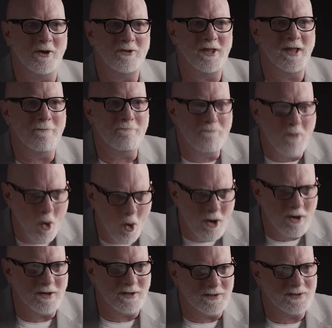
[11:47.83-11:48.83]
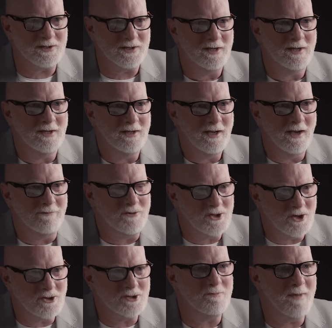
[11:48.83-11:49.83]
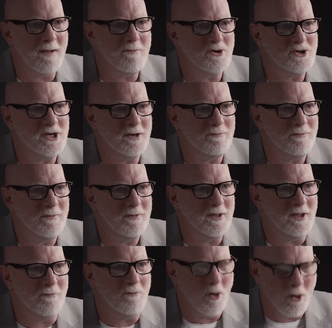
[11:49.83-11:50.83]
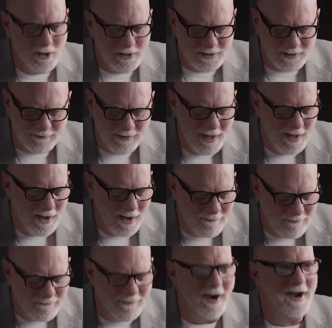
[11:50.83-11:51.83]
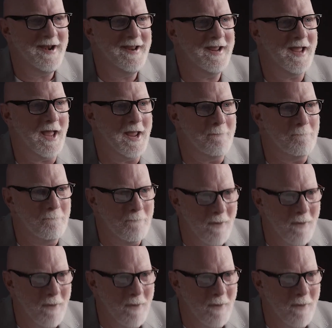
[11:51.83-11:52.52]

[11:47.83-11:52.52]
about the importance of church membership, the importance of finding a